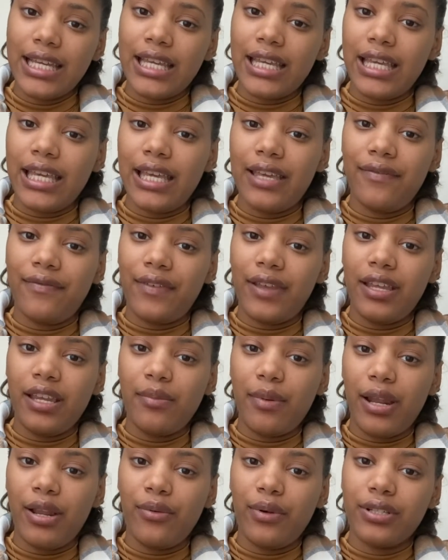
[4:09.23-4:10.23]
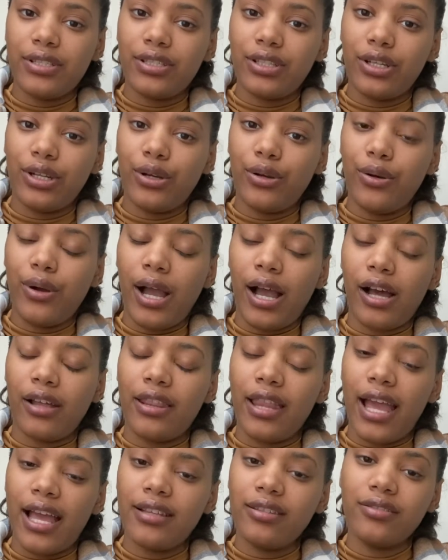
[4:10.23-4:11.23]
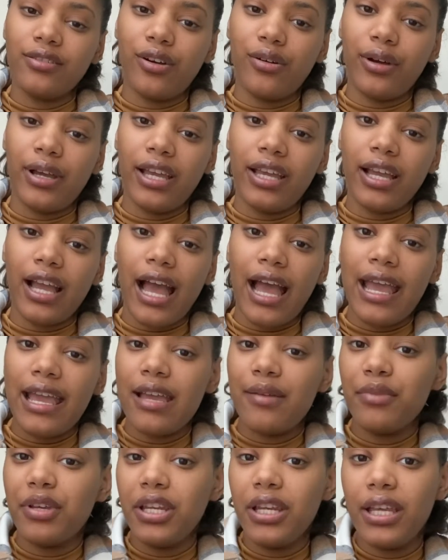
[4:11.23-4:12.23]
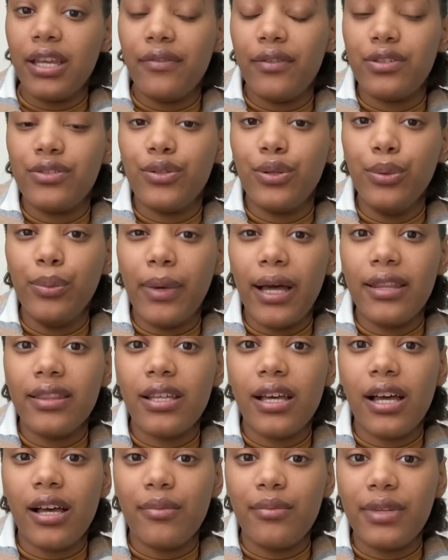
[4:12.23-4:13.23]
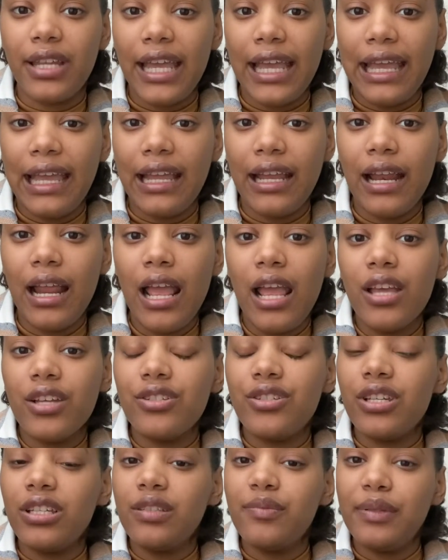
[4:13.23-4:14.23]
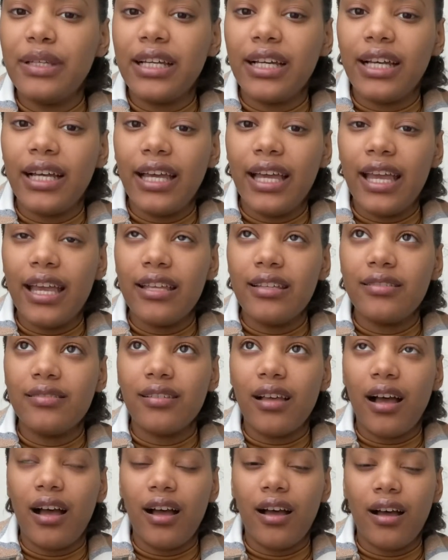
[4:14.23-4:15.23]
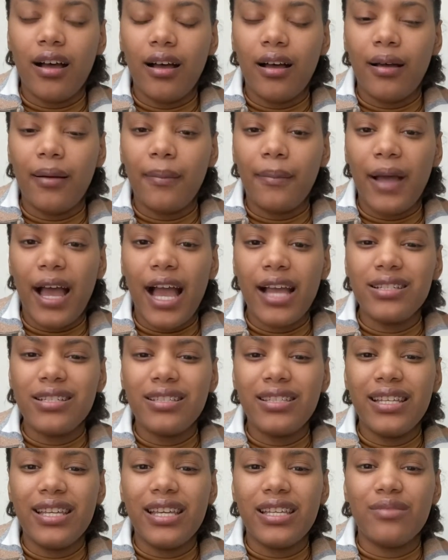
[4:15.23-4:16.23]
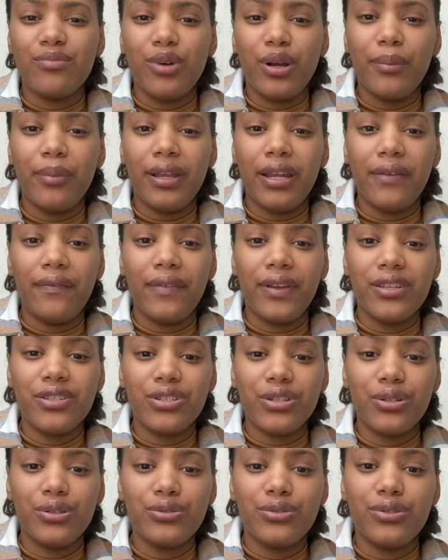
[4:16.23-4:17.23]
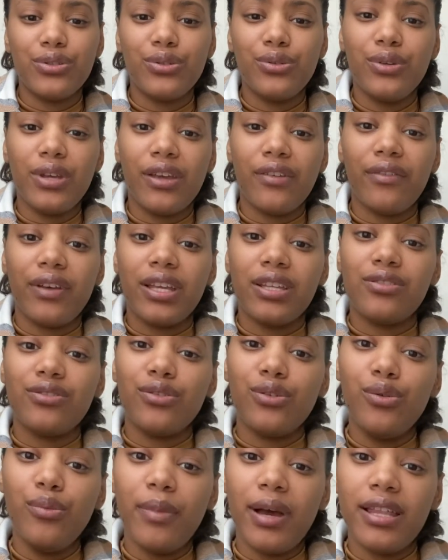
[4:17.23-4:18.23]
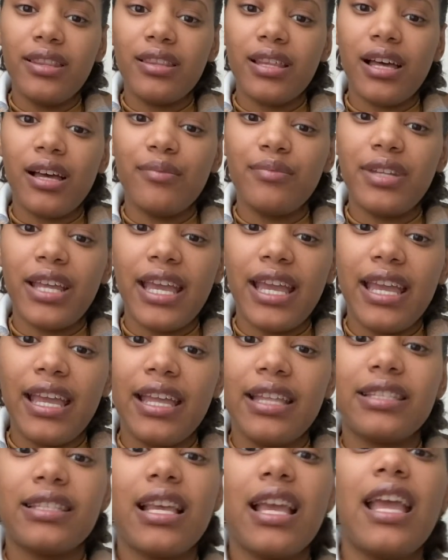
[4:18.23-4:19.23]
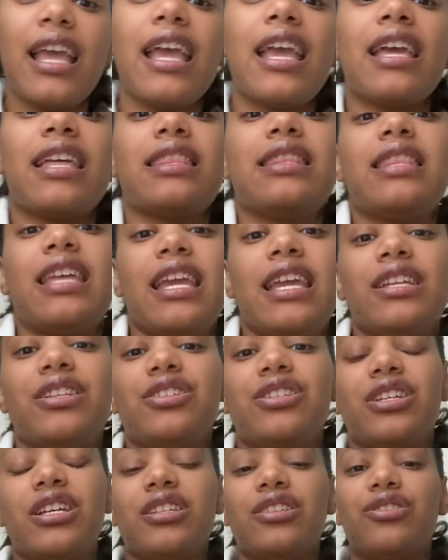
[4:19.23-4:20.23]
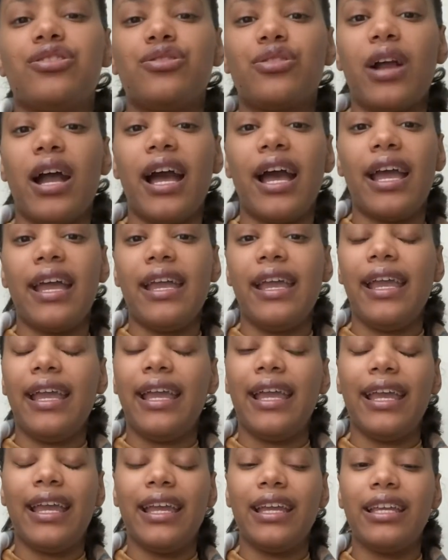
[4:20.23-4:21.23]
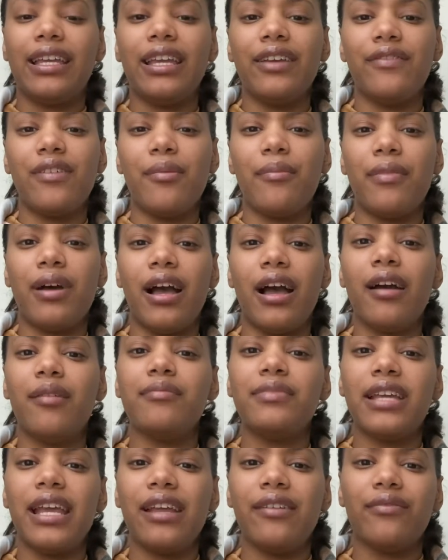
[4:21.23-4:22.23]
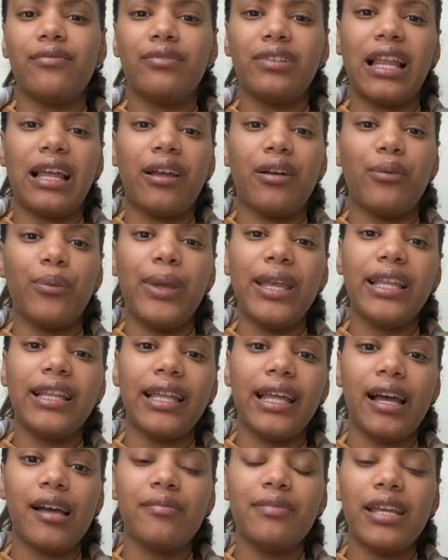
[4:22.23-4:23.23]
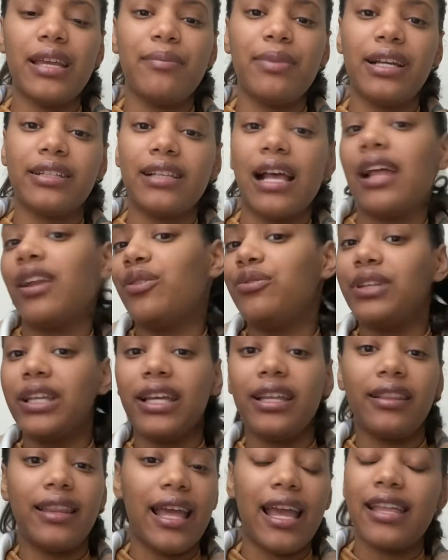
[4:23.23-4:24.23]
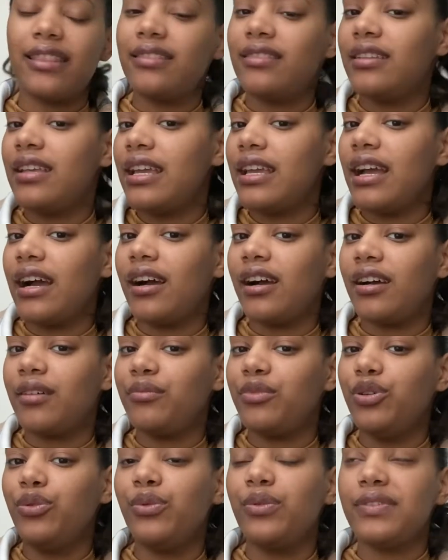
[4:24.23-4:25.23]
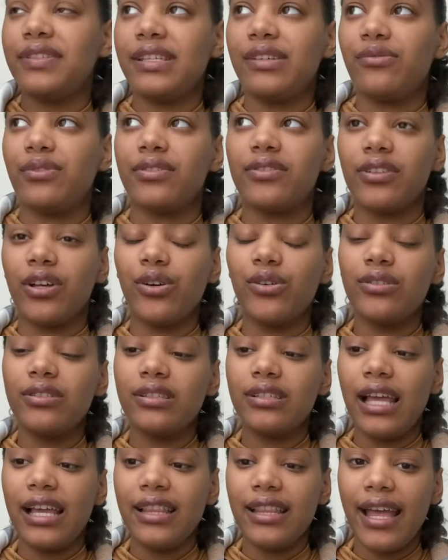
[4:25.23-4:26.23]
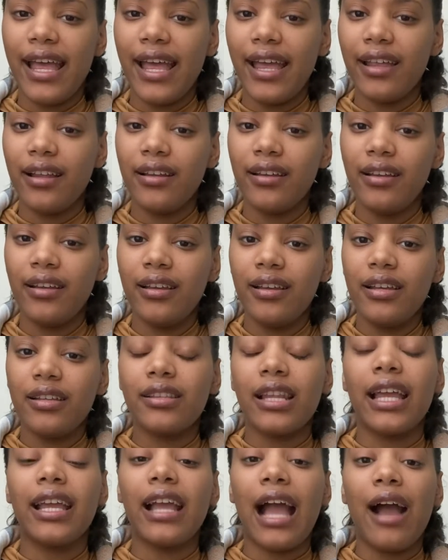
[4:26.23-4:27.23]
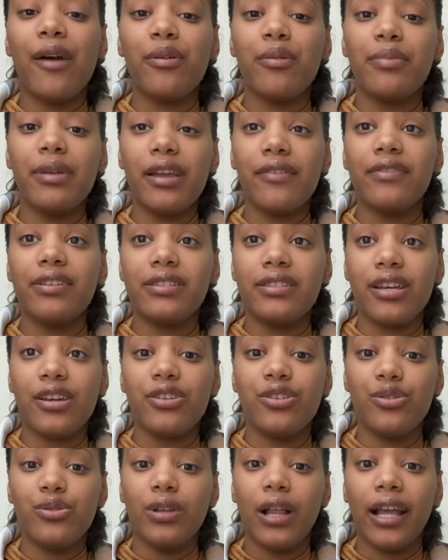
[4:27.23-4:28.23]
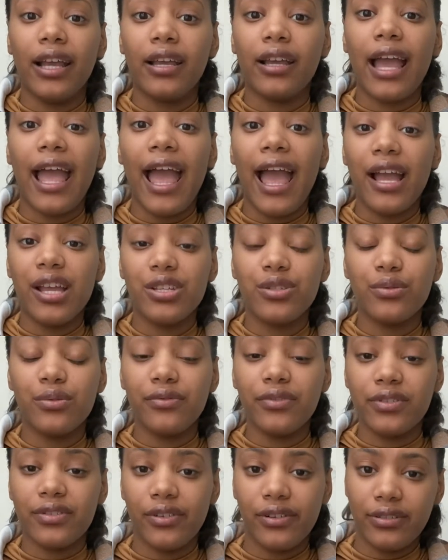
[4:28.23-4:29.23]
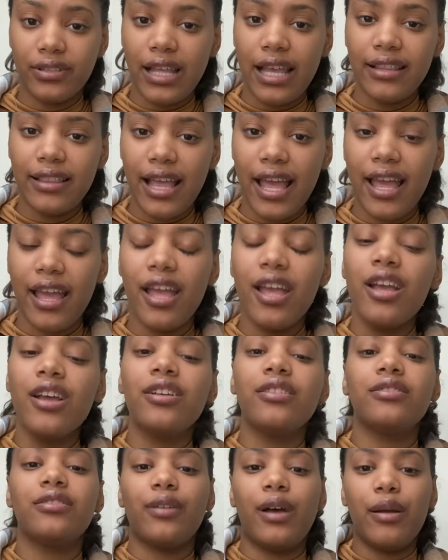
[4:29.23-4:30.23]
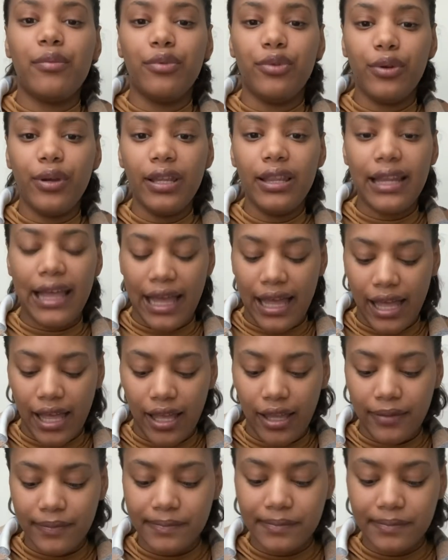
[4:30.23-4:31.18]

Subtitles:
If anybody wants to know how that's going, I am going to give a 2-month update, just because I just think it's more beneficial to give a 2-month update than just try and give an update, like a weekly update, because I don't think that you will see results like that. Like, I would be able to tell you like actual results like that. So I'm doing that.